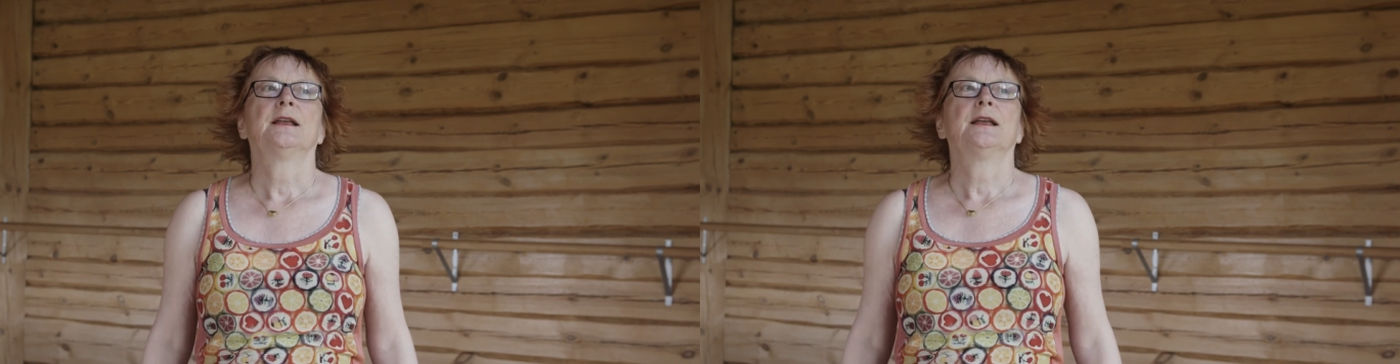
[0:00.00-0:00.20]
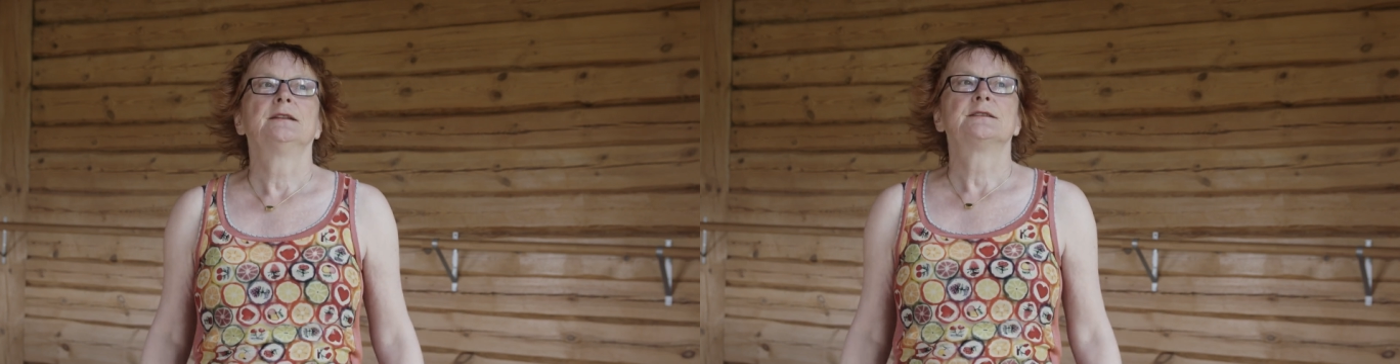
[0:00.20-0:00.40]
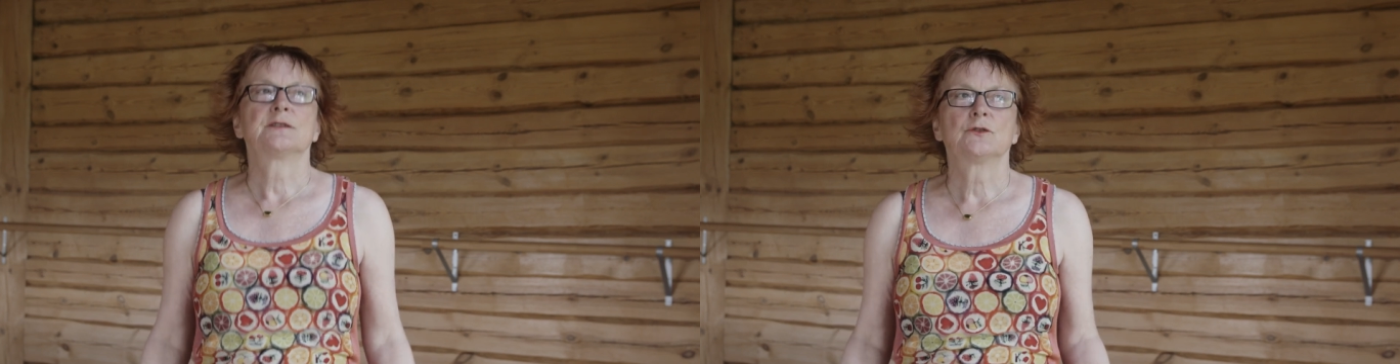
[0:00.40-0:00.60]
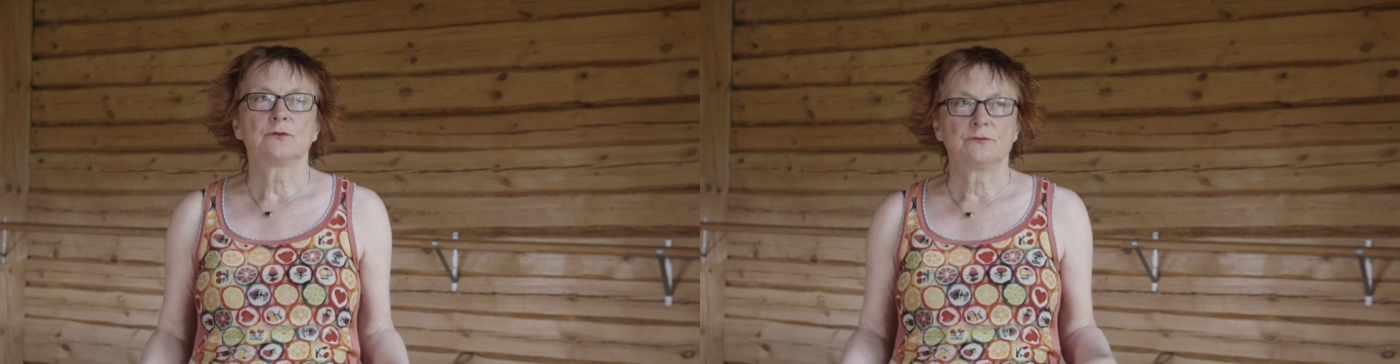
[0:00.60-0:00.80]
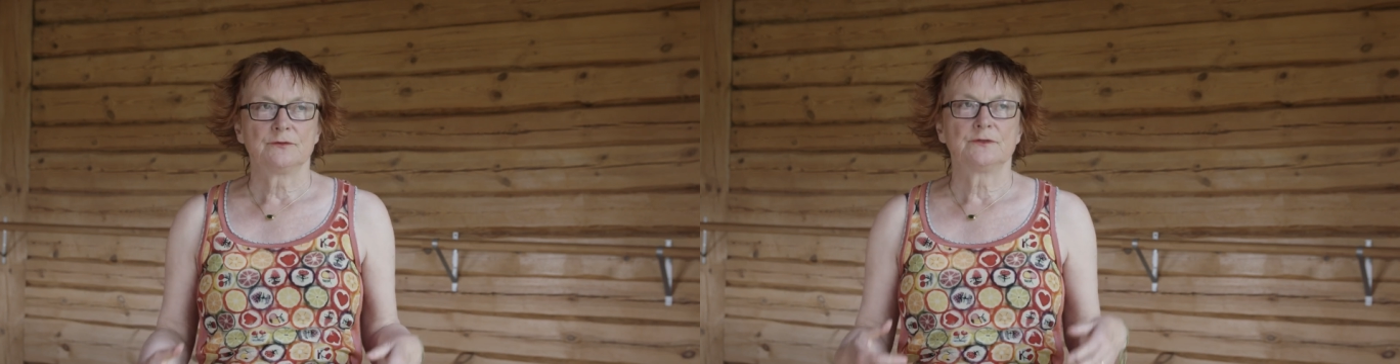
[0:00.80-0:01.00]

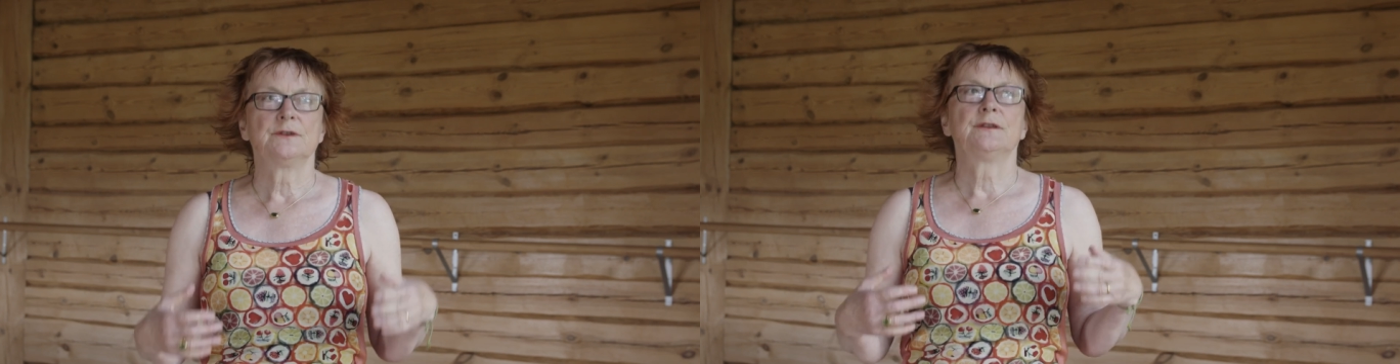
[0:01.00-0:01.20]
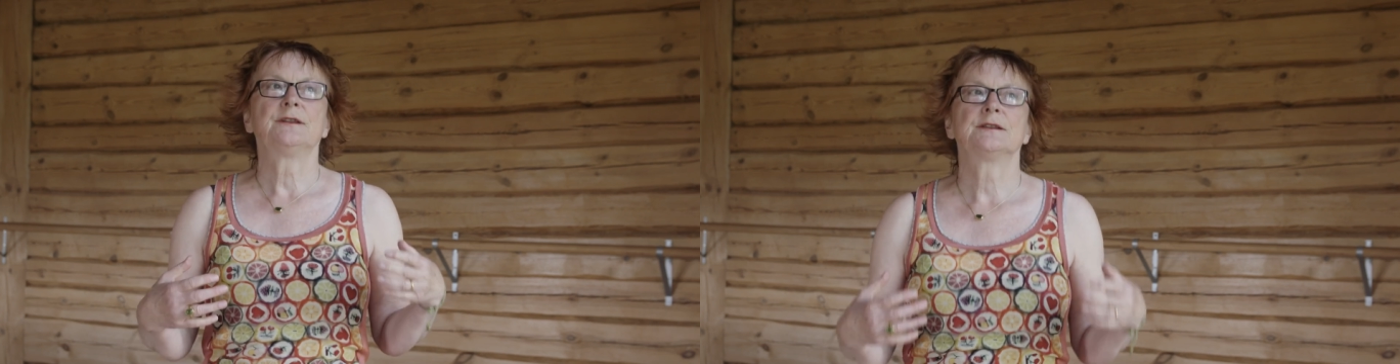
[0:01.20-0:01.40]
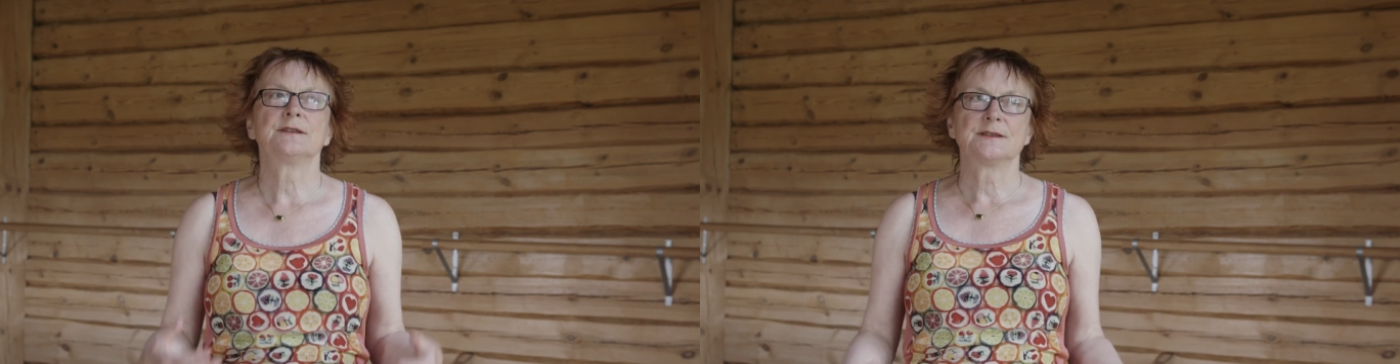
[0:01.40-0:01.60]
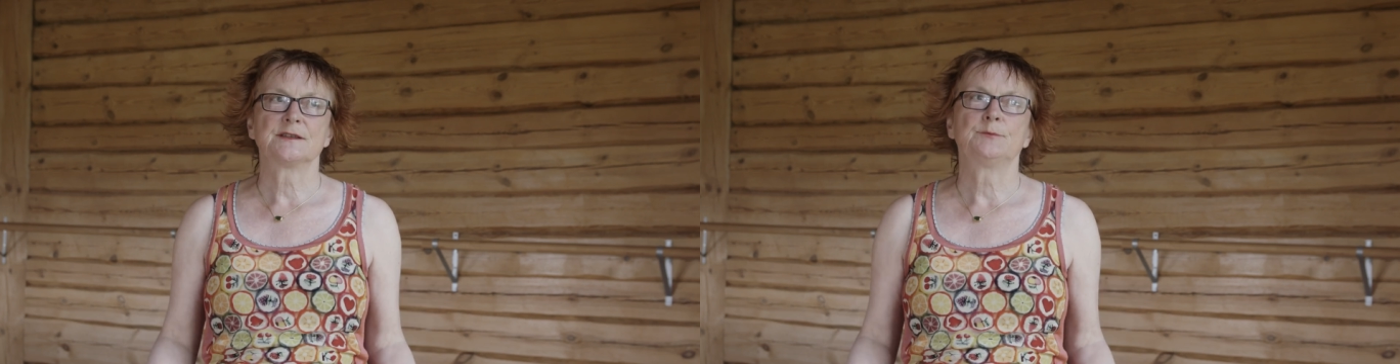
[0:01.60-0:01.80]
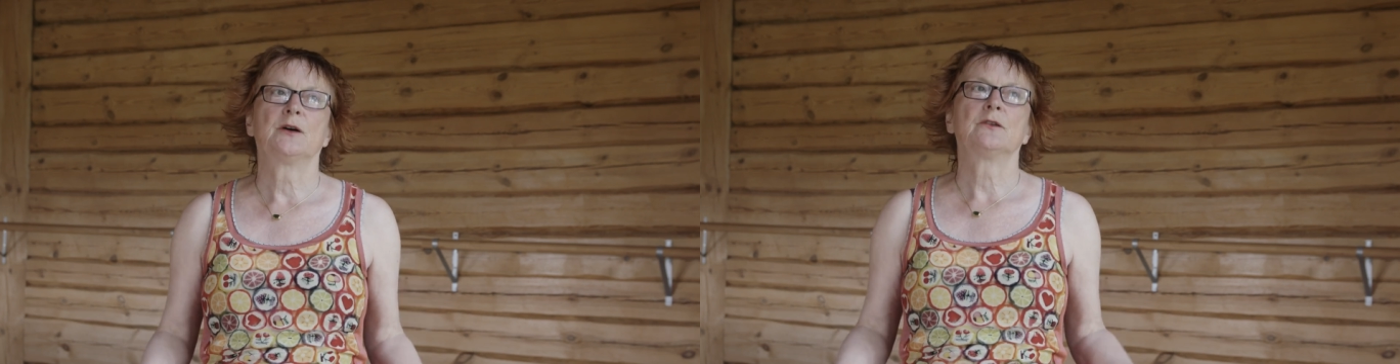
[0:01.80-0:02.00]
is
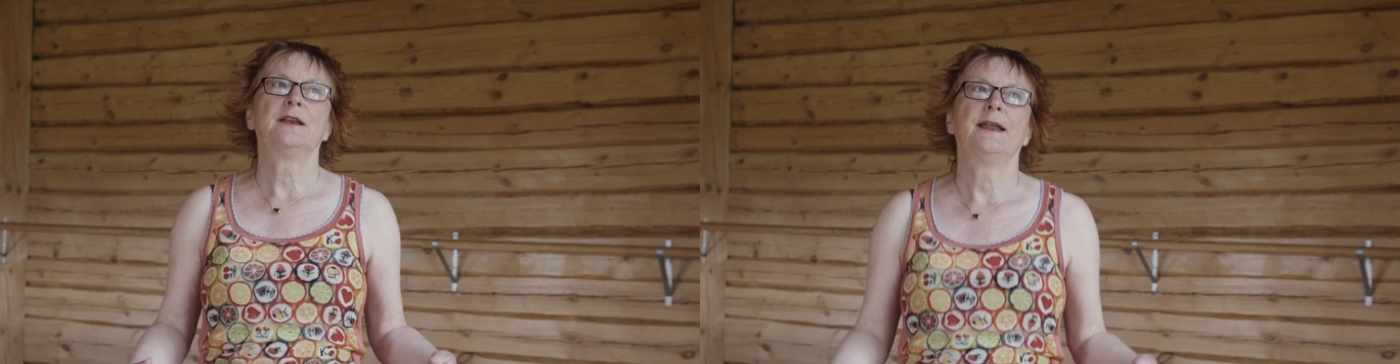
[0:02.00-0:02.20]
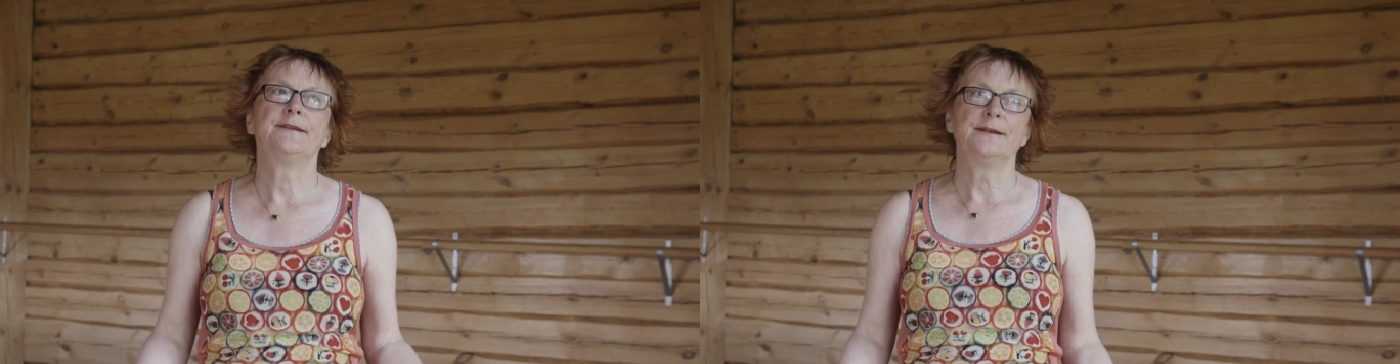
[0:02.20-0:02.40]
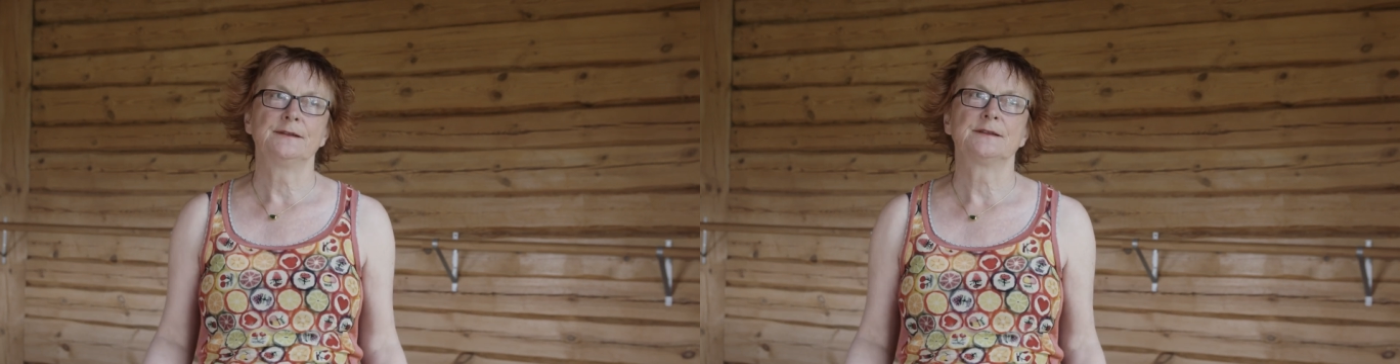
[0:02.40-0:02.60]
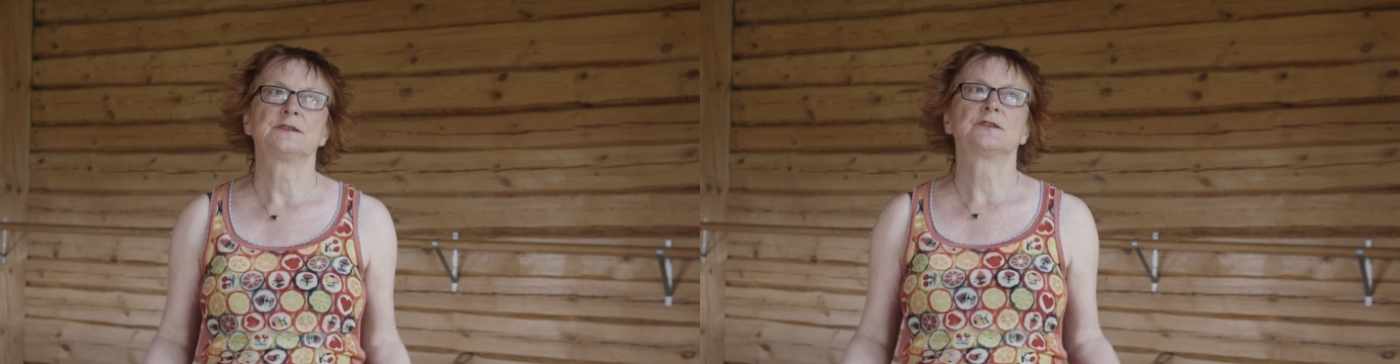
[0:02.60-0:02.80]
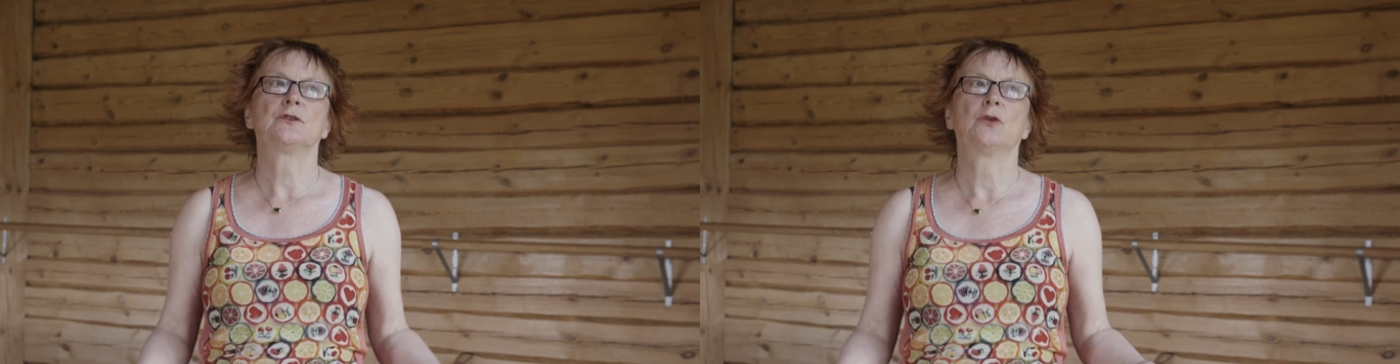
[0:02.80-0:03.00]
about letting this